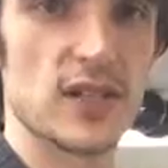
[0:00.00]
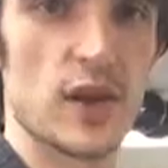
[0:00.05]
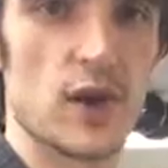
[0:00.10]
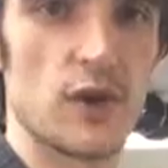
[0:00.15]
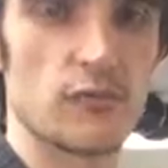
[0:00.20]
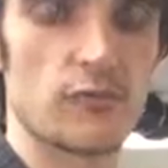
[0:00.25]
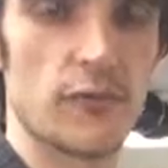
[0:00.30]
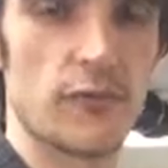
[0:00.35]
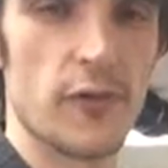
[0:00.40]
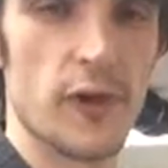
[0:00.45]

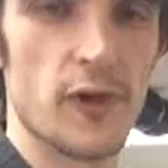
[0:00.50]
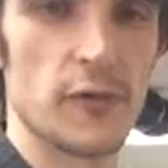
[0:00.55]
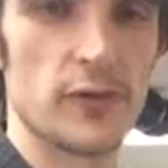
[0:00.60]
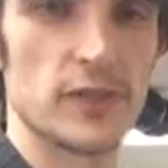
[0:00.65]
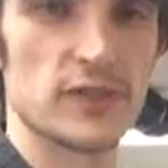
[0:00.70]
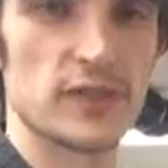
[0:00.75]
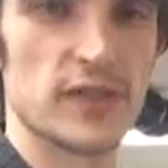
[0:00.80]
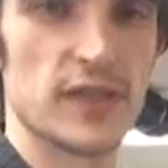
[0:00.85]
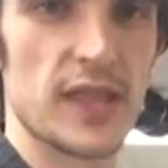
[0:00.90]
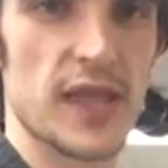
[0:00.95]
start
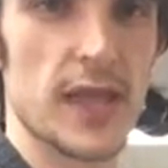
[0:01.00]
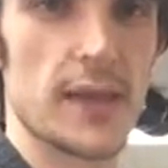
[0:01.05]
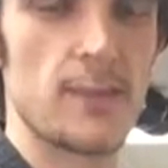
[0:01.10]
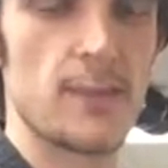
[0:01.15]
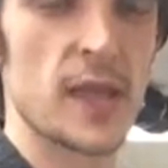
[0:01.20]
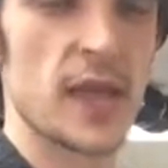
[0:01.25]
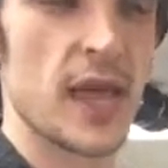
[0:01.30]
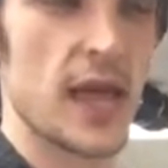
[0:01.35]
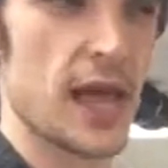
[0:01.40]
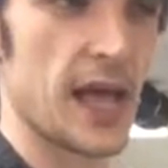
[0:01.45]
referring to
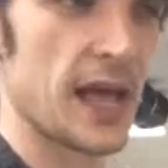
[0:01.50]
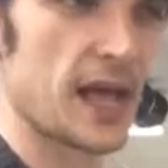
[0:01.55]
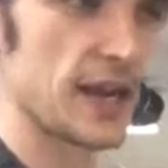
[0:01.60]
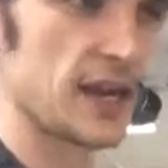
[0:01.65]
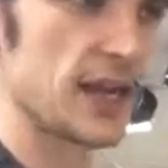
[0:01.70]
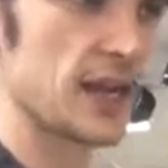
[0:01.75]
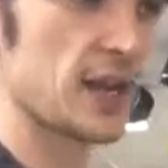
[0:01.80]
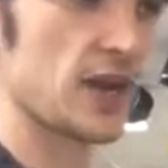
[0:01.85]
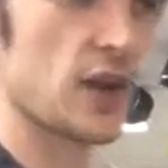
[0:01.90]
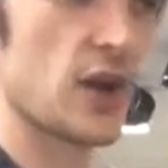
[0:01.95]
them
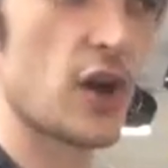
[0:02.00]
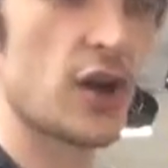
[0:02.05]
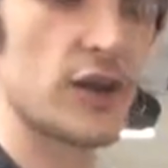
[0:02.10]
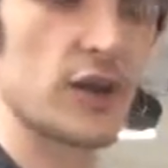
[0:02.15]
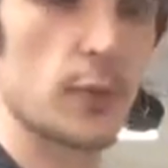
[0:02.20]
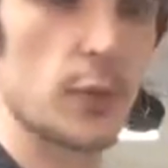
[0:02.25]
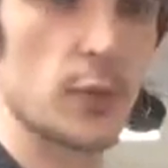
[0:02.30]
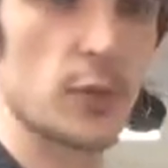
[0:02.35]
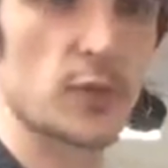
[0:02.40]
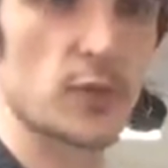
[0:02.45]
and getting an
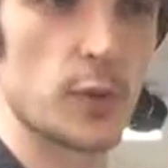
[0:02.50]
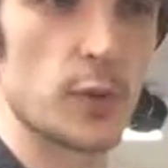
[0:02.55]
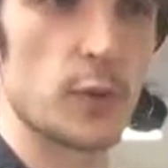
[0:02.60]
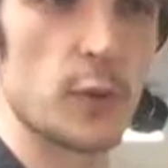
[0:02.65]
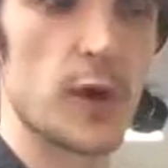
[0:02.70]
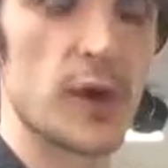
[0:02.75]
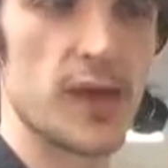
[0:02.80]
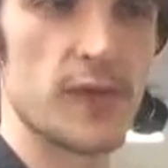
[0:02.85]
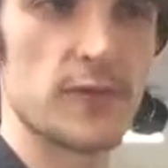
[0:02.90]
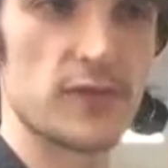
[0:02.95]
idea of what we're doing. We
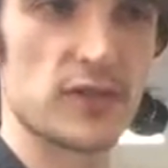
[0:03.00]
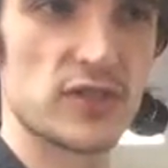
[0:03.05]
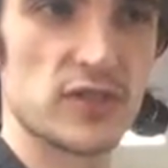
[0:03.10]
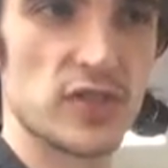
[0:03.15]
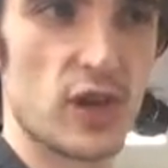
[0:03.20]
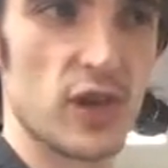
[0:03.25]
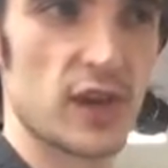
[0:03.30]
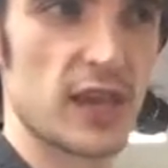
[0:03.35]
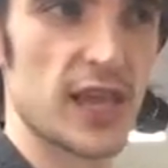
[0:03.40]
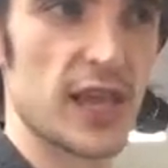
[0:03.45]
might even
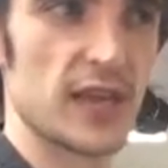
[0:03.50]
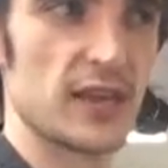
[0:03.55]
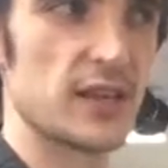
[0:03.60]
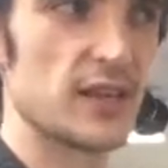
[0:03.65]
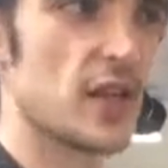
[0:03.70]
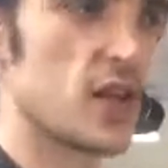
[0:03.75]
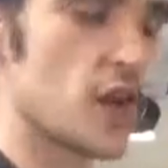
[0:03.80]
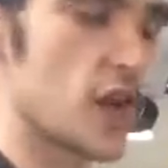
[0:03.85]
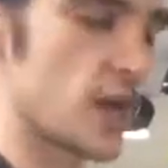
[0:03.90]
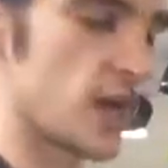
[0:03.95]
start
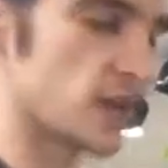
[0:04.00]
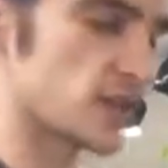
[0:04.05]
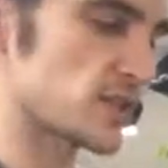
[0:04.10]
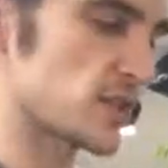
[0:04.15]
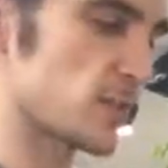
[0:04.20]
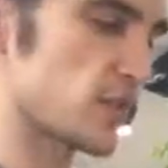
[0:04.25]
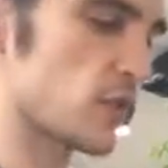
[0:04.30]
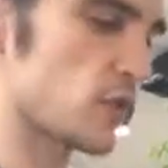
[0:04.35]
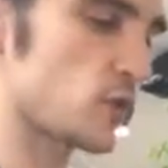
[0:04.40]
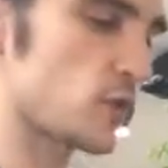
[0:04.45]
getting
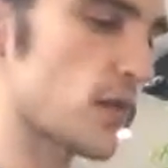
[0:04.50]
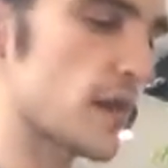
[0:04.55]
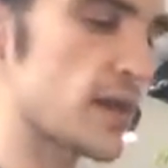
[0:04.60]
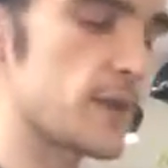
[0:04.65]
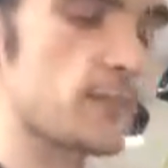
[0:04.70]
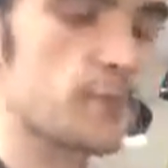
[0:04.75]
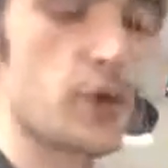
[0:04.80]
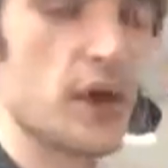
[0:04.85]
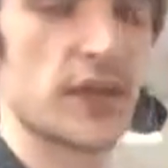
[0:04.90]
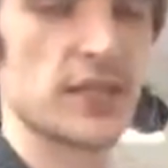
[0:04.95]
some of the
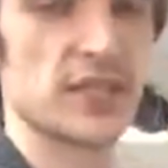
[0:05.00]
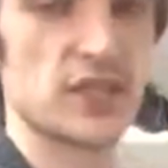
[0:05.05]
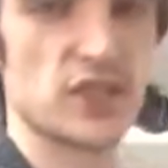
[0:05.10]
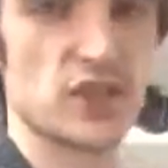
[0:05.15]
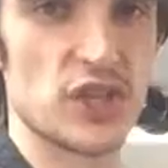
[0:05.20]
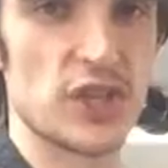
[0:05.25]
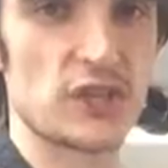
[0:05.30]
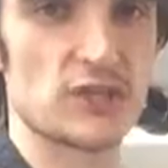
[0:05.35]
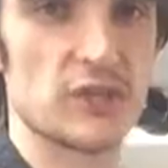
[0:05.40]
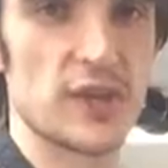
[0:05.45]
grading practice
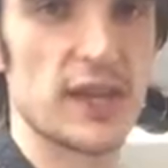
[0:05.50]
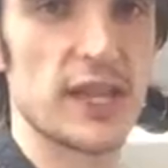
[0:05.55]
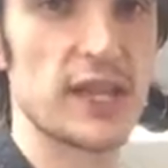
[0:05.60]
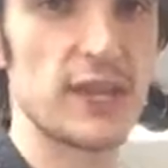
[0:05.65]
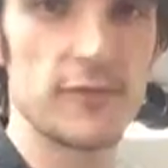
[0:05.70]
sheets ready.